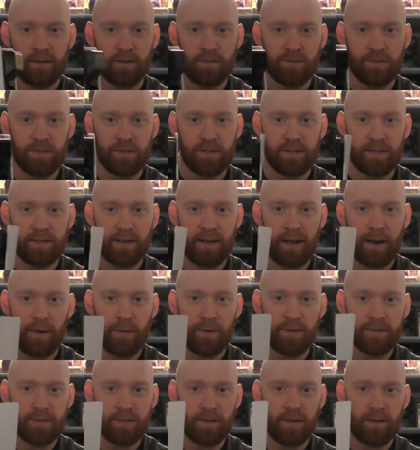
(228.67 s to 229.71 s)
Obviously
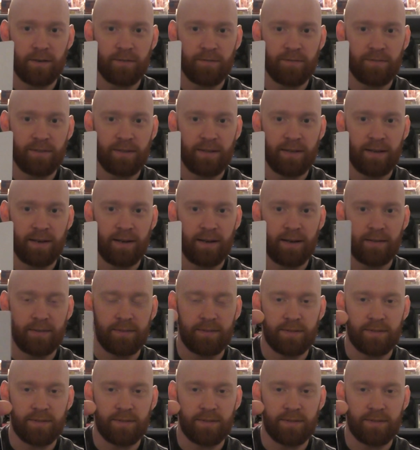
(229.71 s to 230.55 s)
inherits a lot of the